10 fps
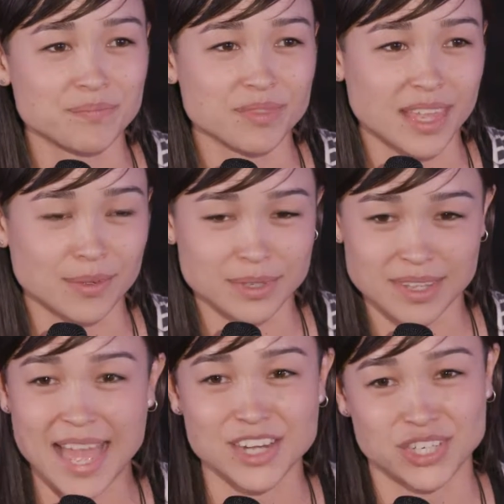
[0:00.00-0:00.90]
they were
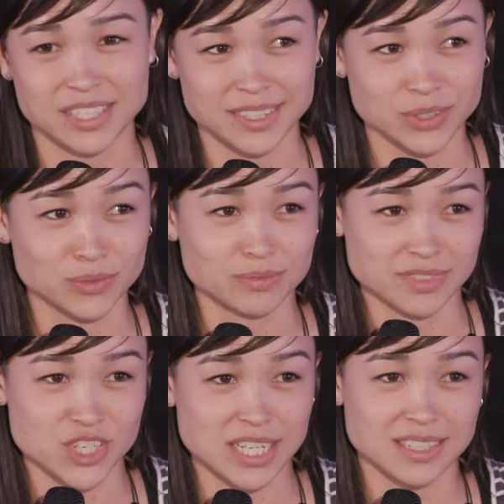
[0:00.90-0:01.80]
hatching little
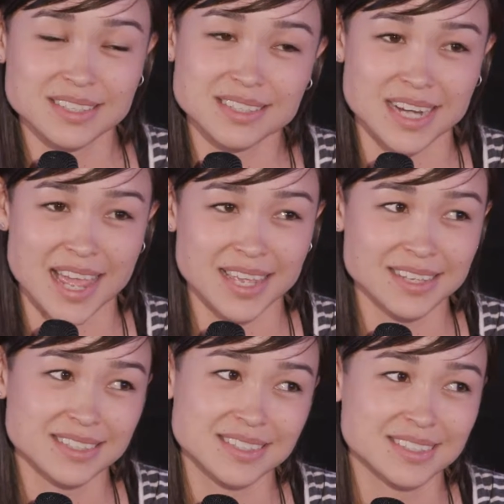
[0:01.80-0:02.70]
chickens and
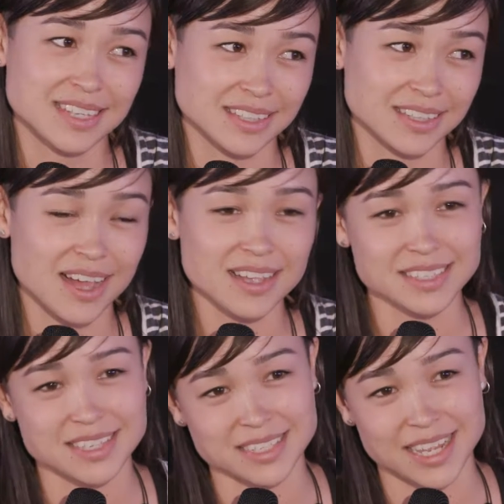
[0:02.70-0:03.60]
eggs in
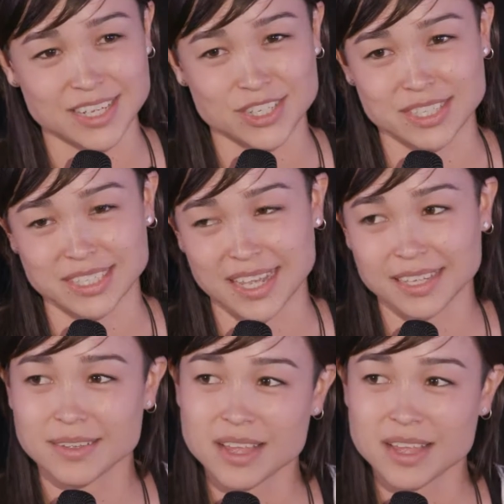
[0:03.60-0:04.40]
class, and the teacher's like,